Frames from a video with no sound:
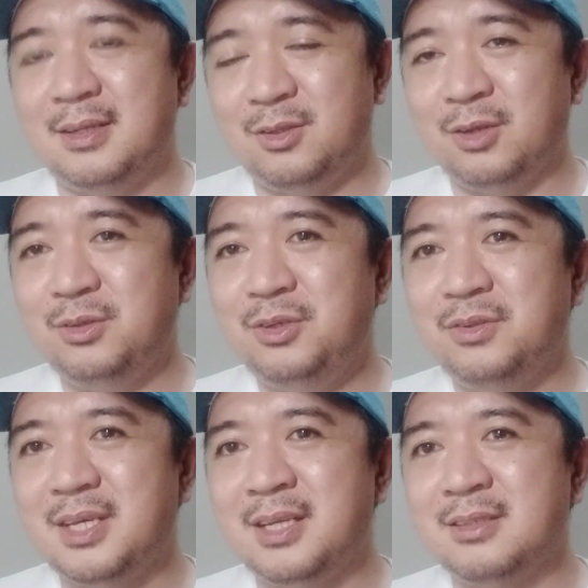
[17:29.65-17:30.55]
Talk to
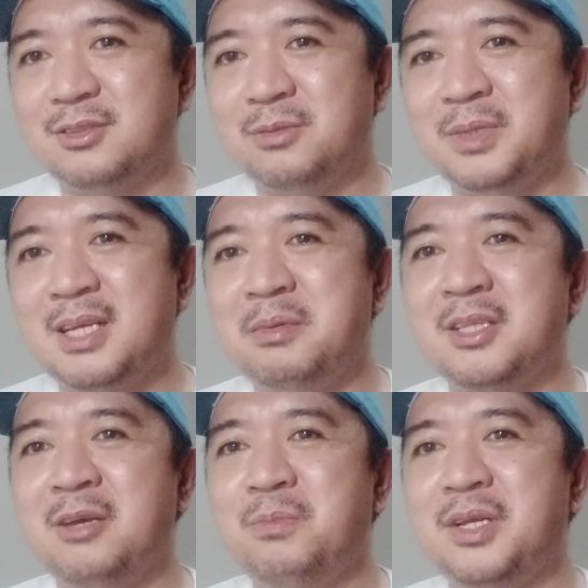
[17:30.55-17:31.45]
you then. So madami
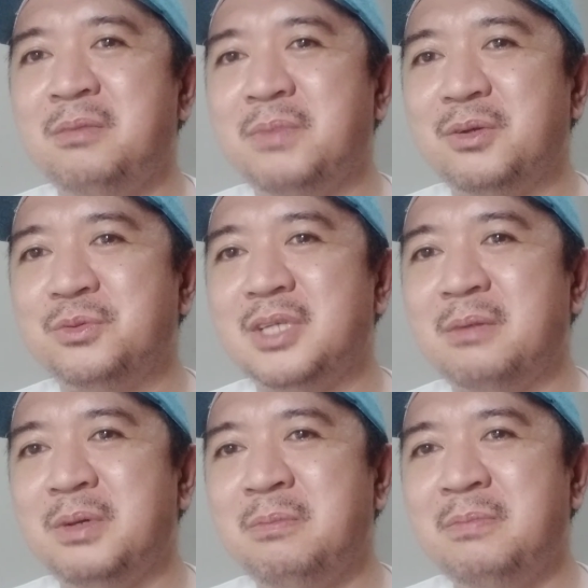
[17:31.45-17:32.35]
tayong pwedeng
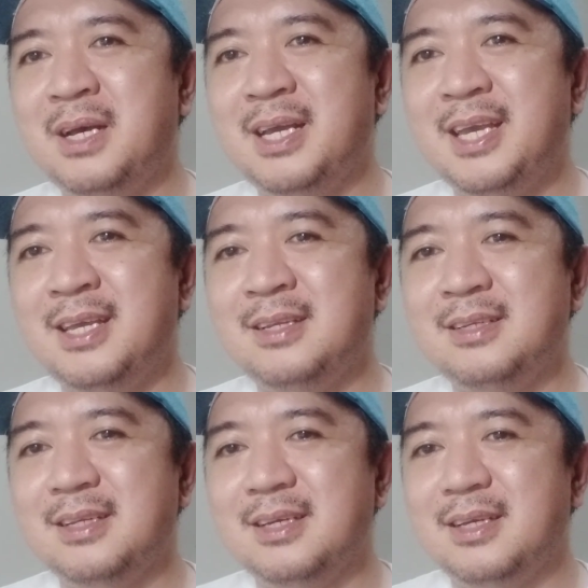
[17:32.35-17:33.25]
pag-usapan pa, and
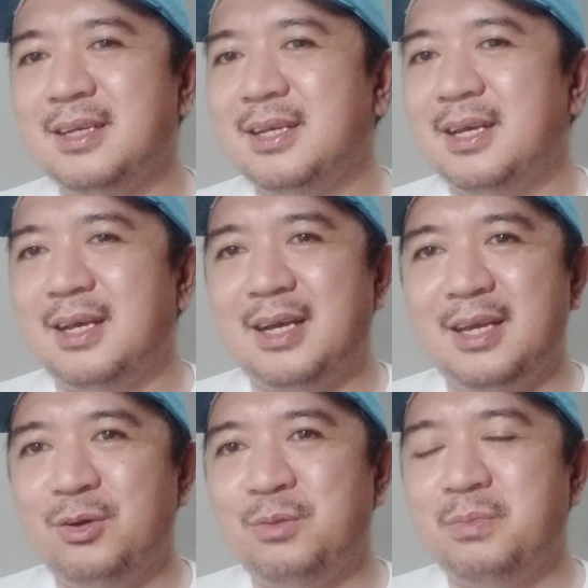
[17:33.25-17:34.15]
I
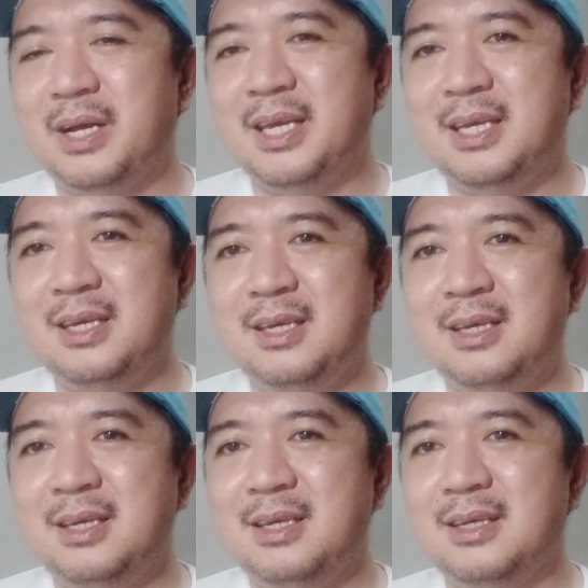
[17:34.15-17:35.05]
hope
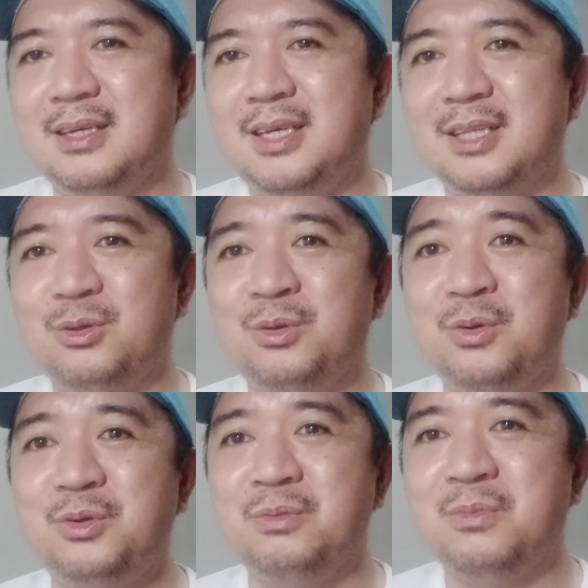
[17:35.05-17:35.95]
I get to know
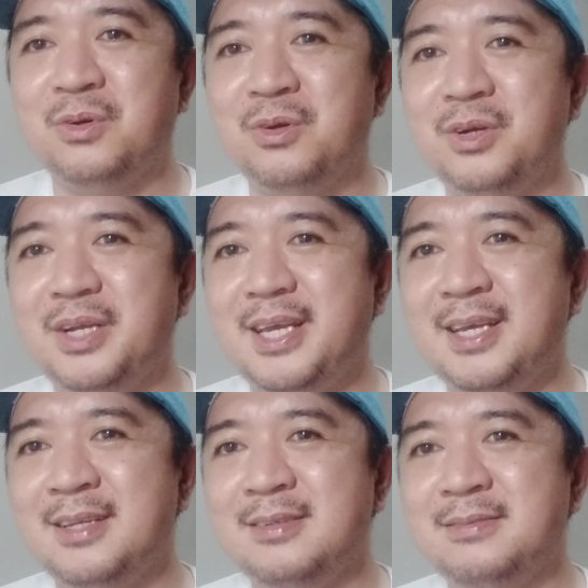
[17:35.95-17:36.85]
you more
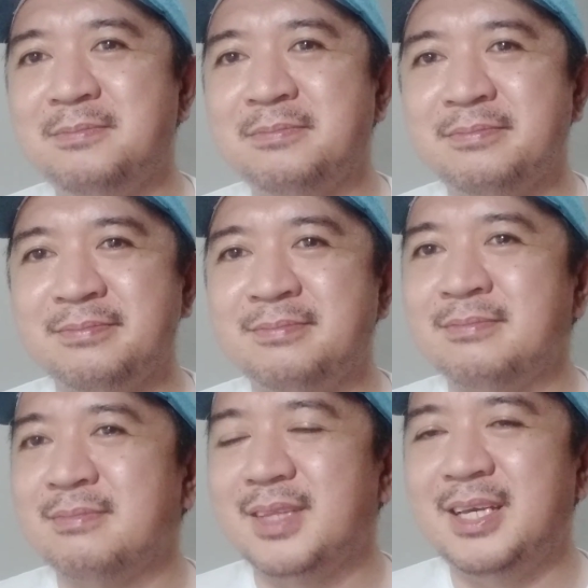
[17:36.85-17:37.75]
and
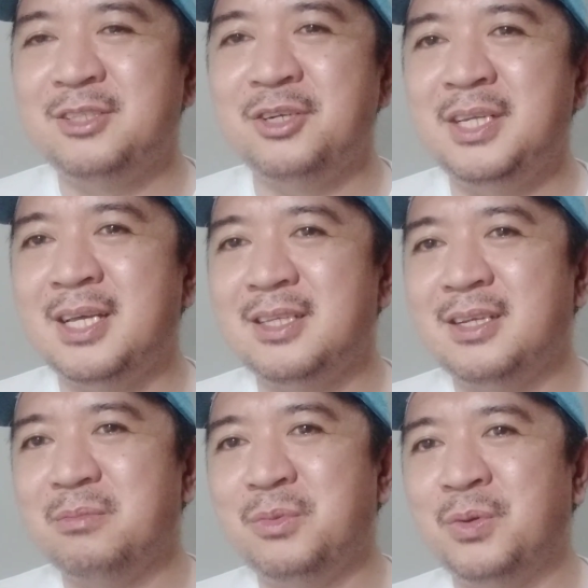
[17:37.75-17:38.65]
enjoy
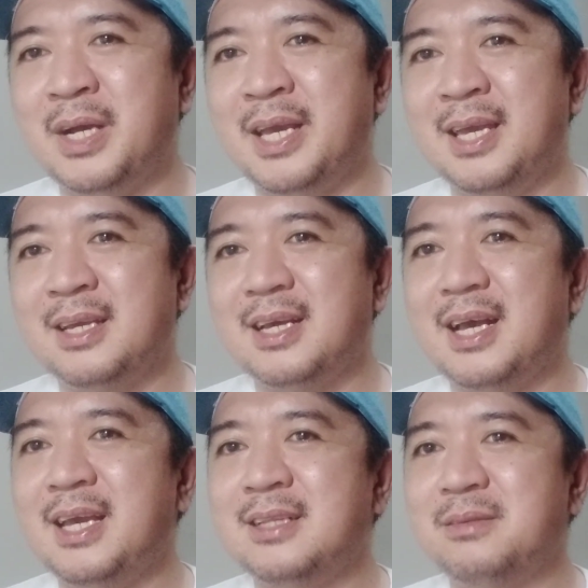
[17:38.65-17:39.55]
natin ang buhay
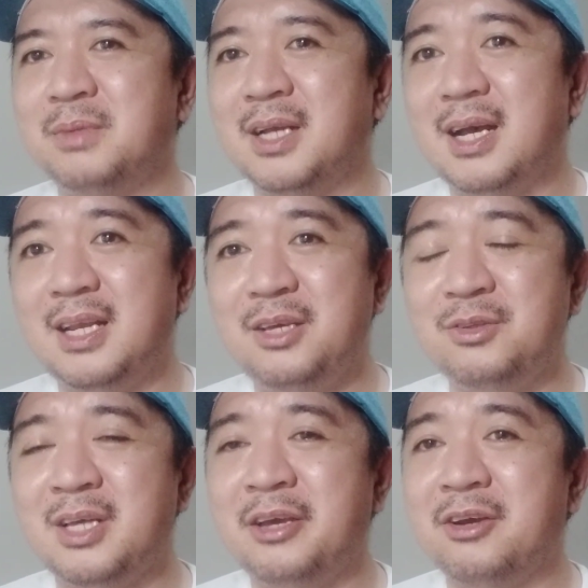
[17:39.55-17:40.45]
kahit magkakalayo
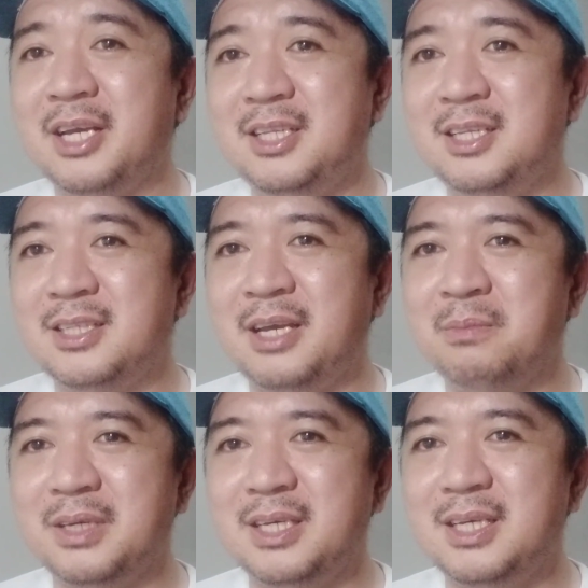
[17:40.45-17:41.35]
tayo, kahit hindi tayo
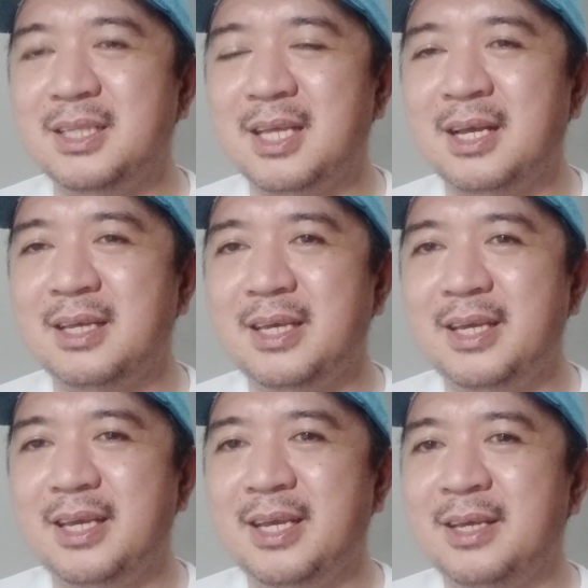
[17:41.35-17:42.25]
magkikita.
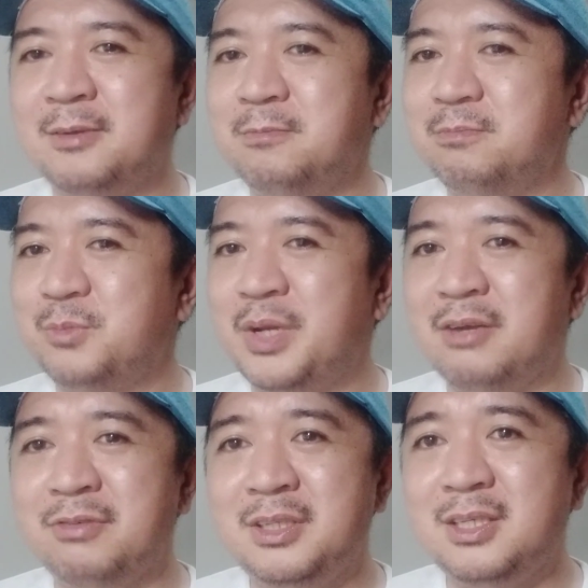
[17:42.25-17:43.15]
And
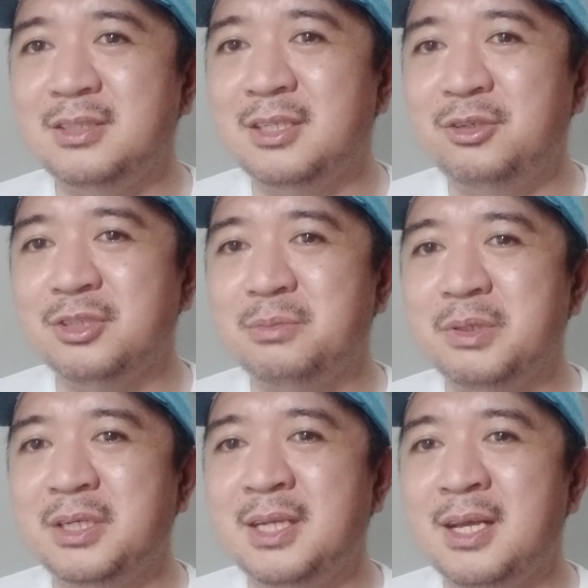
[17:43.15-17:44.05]
whatever it is that you're
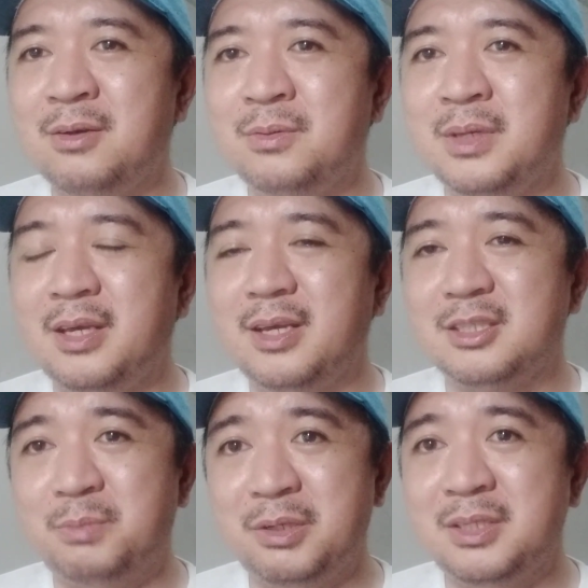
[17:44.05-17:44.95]

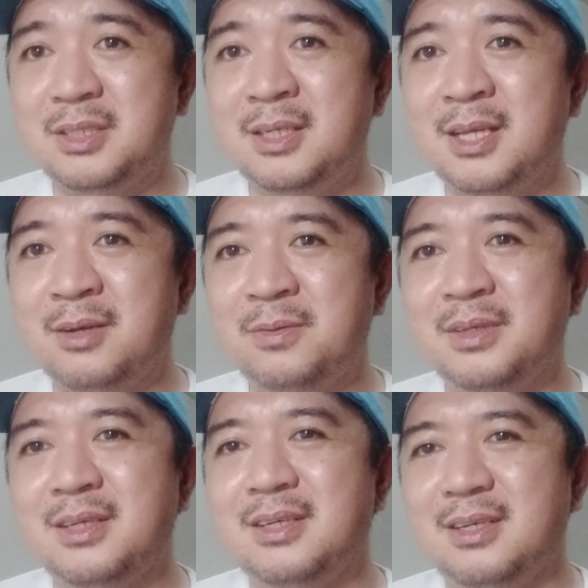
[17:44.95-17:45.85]
experiencing now,
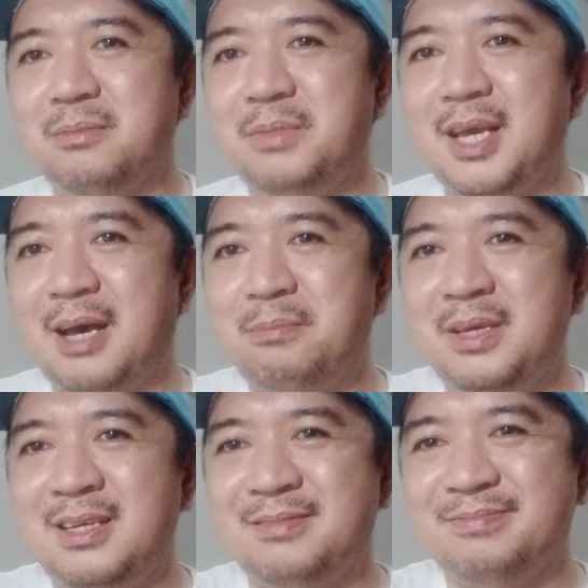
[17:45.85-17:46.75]
be happy.